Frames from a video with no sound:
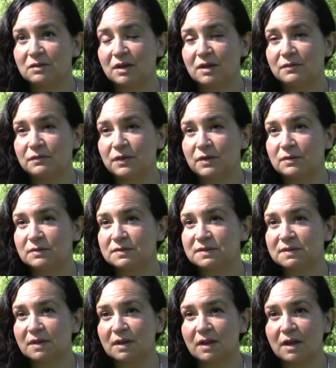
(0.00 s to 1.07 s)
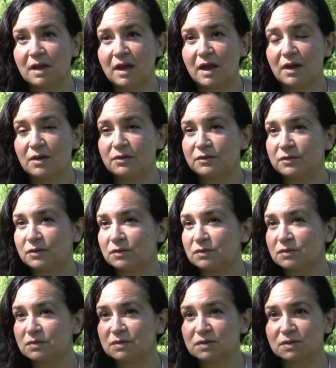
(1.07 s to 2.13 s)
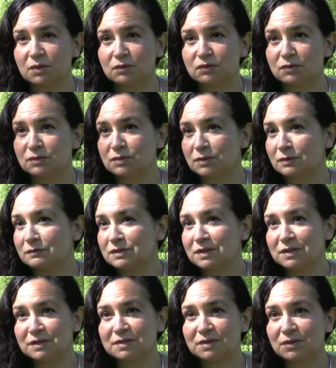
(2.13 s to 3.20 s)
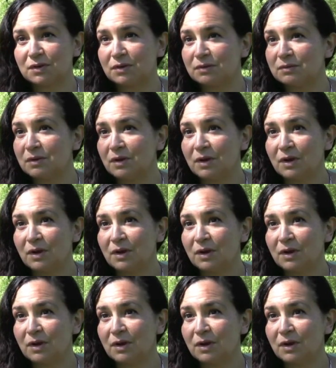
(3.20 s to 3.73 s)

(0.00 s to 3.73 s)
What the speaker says: if there's health or social services, or